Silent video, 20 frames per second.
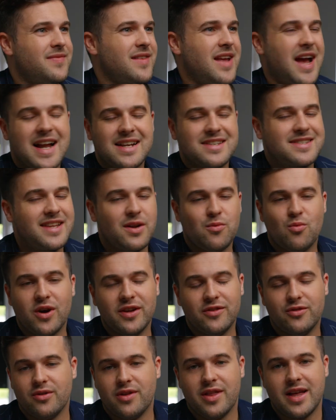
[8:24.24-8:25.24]
I just didn't
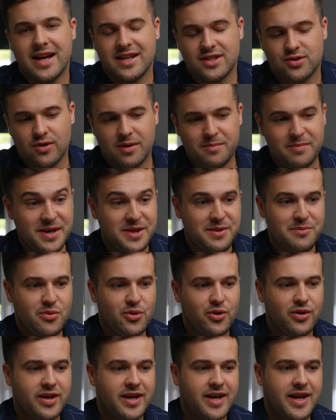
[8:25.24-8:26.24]
want to do that, so I bit the
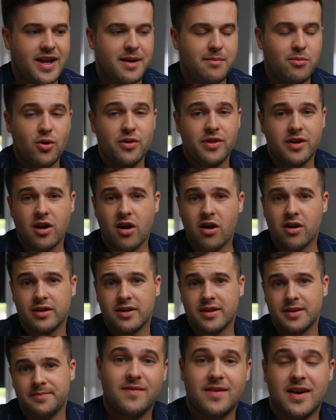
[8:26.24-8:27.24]
bullet and I bought the
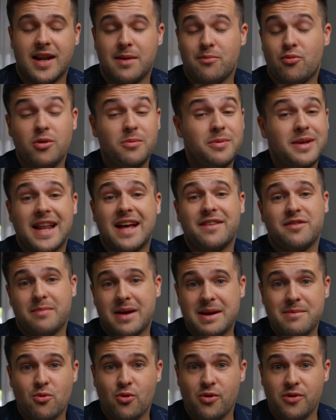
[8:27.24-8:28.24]
card. And I'm probably going to have to
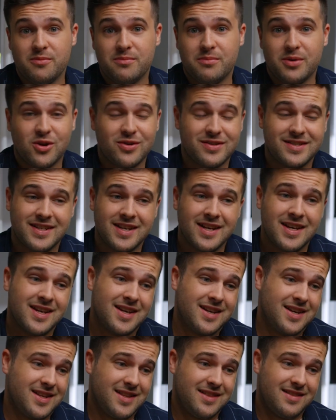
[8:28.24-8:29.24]
buy more of them because
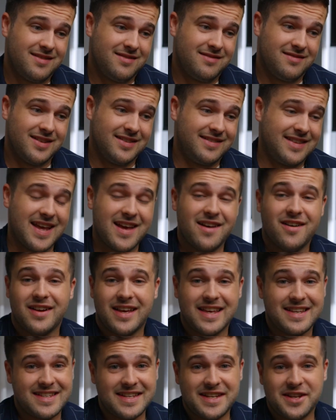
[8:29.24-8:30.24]
the data
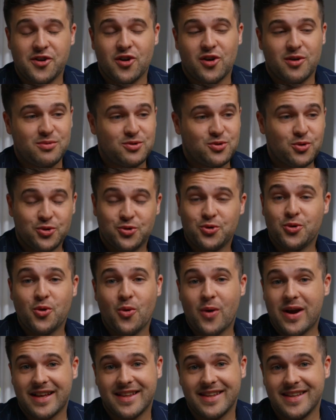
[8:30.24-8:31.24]
gets eaten up so
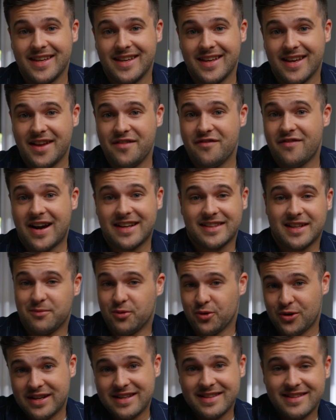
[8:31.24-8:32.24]
quickly. In fact, I'm
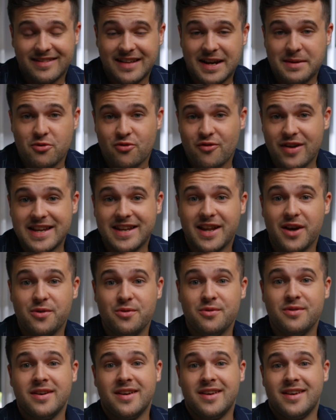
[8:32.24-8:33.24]
looking at the timer right
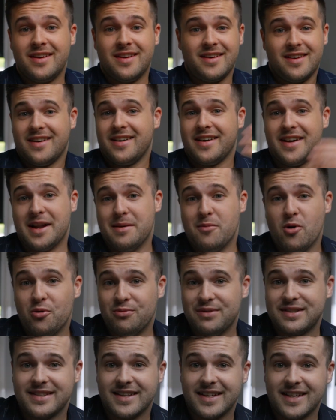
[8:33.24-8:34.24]
now and I'm
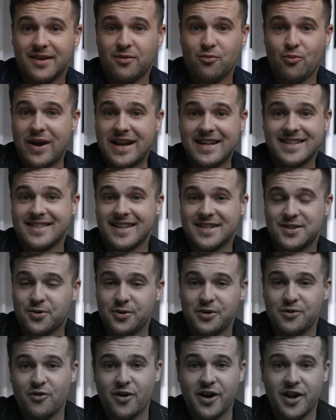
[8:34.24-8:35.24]
almost like, when is this
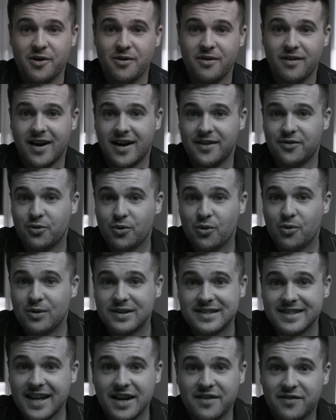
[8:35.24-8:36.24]
going to run out? I don't know
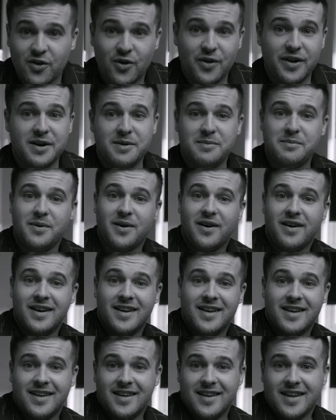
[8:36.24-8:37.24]
what's left on it, but
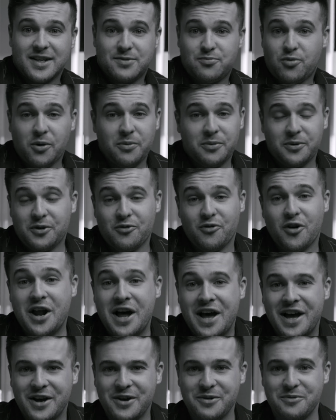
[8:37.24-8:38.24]
it's probably going to
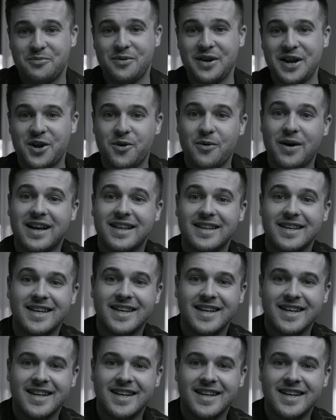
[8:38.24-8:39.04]
run out pretty quickly.